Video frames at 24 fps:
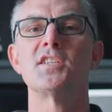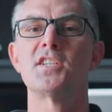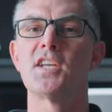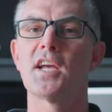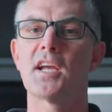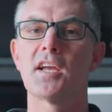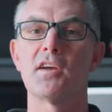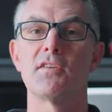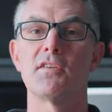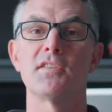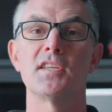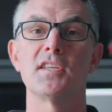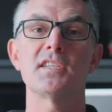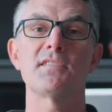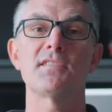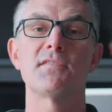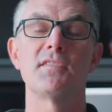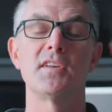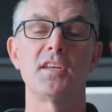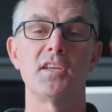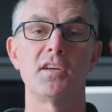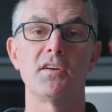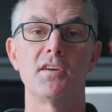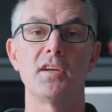Check out this
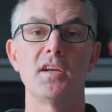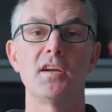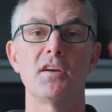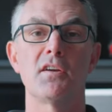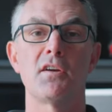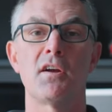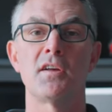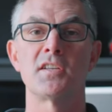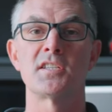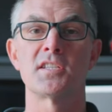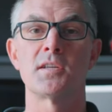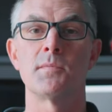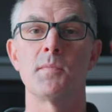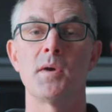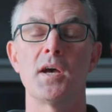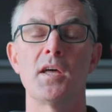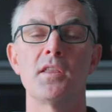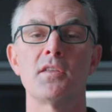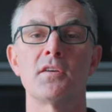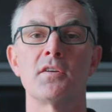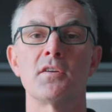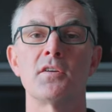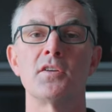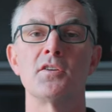video here on some
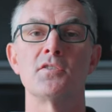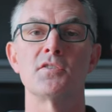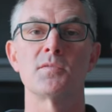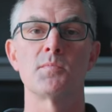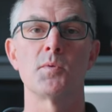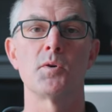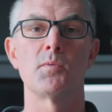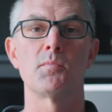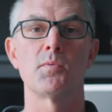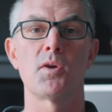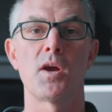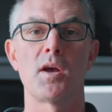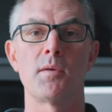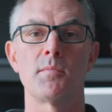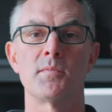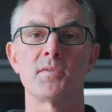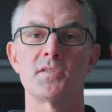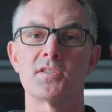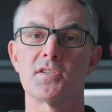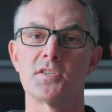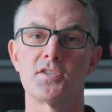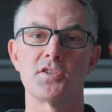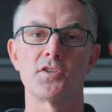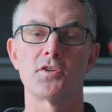other used boat
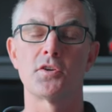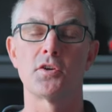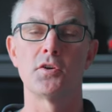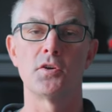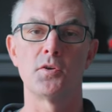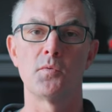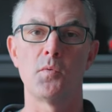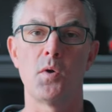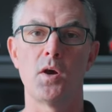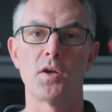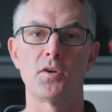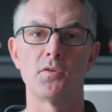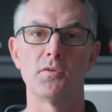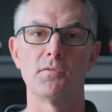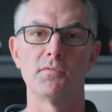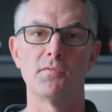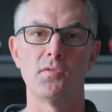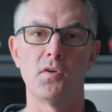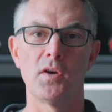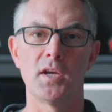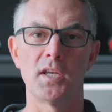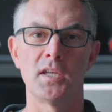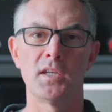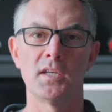problems that you're going to want to
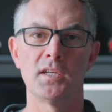avoid.